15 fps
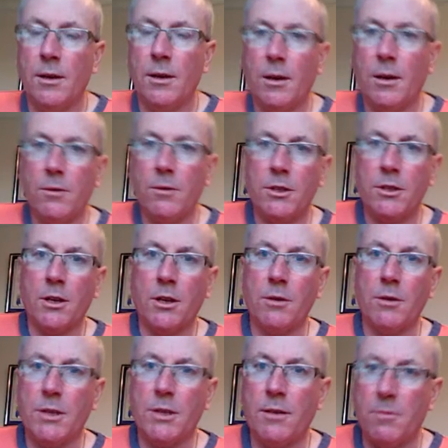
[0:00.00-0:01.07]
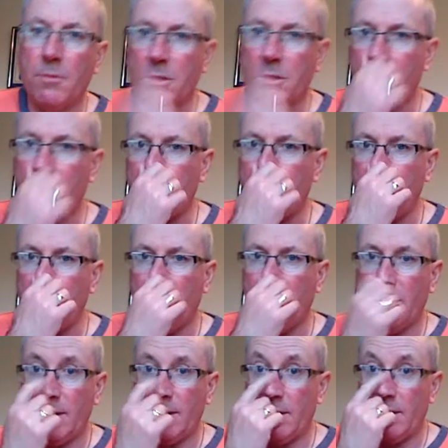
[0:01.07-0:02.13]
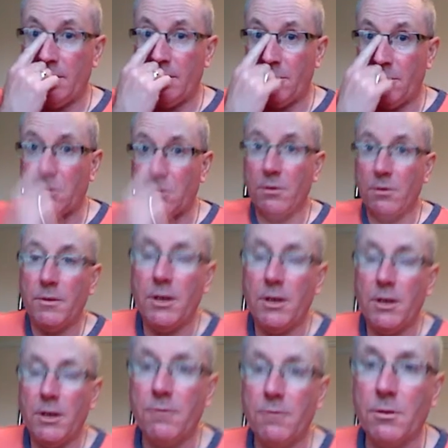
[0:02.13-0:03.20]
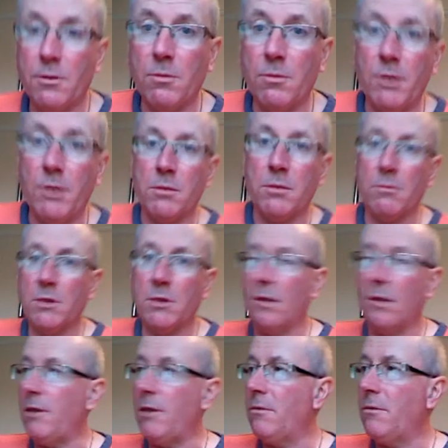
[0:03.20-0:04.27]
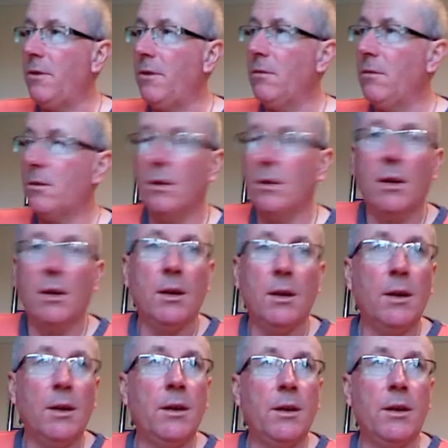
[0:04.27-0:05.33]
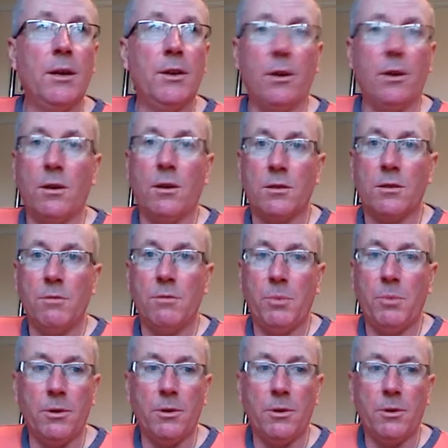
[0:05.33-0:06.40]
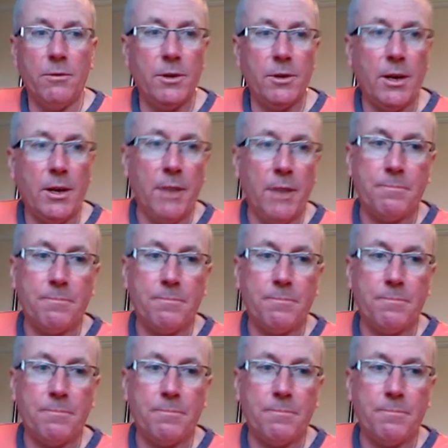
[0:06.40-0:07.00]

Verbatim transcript: Hello, it's John Owens here from Ozzy Brew. Uh, I've not done a video for a couple of weeks, but I'm still around, folks. Uh, not a lot to report, really.